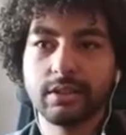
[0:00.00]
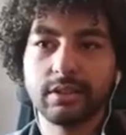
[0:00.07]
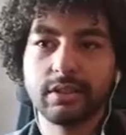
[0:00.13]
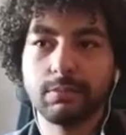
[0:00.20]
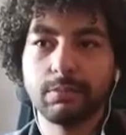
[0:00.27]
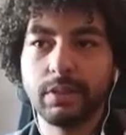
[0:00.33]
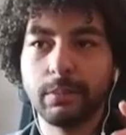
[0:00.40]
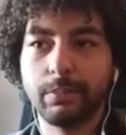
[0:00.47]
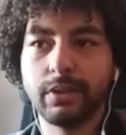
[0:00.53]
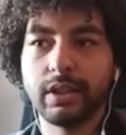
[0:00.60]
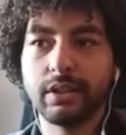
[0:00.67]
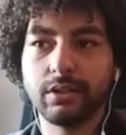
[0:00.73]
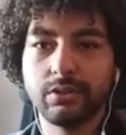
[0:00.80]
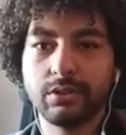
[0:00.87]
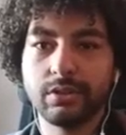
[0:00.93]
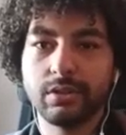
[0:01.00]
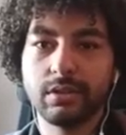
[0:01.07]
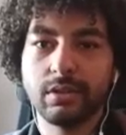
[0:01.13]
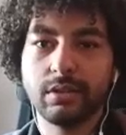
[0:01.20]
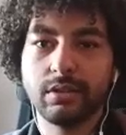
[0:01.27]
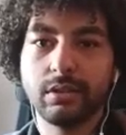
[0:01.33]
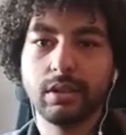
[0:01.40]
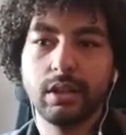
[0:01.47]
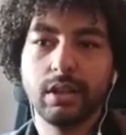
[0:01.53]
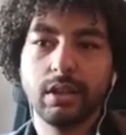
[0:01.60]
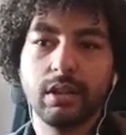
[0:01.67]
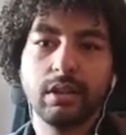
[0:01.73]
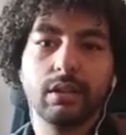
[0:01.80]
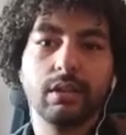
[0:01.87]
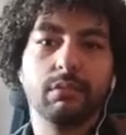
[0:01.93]
that people are interested in,
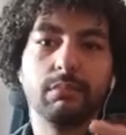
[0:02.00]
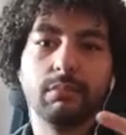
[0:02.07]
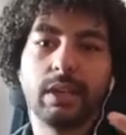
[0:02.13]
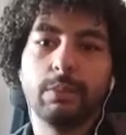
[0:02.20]
maybe